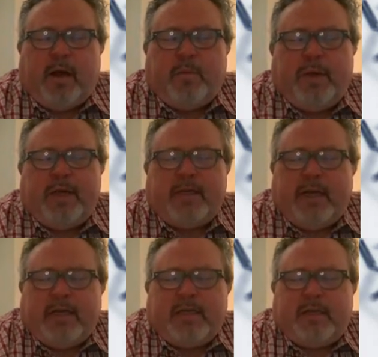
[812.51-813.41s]
are being
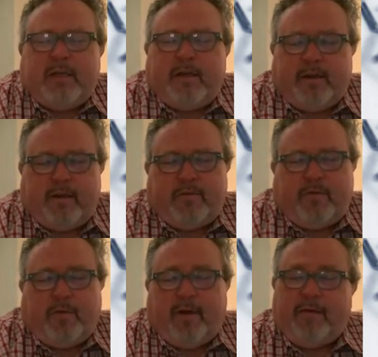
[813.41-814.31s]
tested
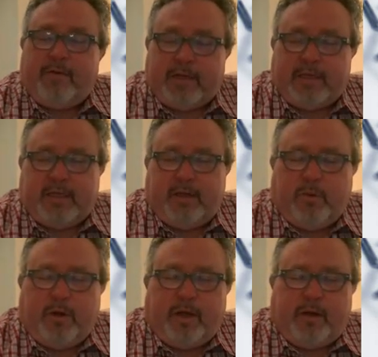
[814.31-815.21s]
for efficacy,
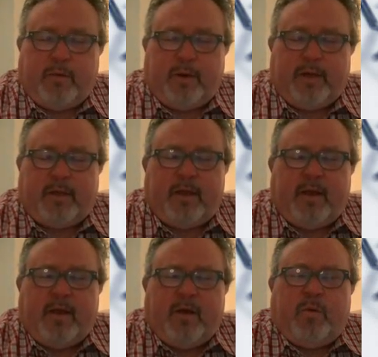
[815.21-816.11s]
working
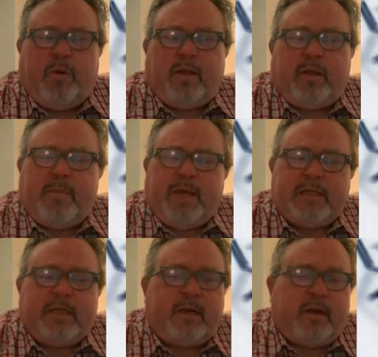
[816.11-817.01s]
with
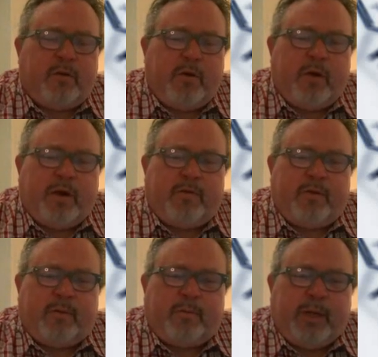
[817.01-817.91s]
amazing and heroic
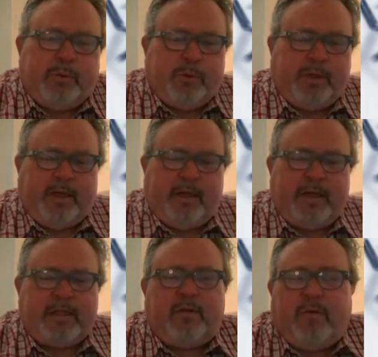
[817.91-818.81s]
people with
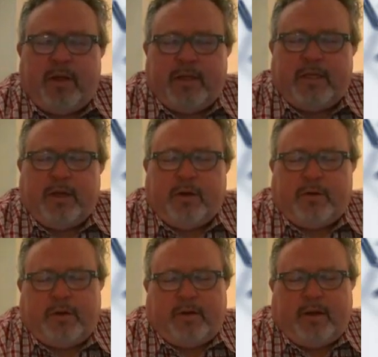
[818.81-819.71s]
ALS who volunteer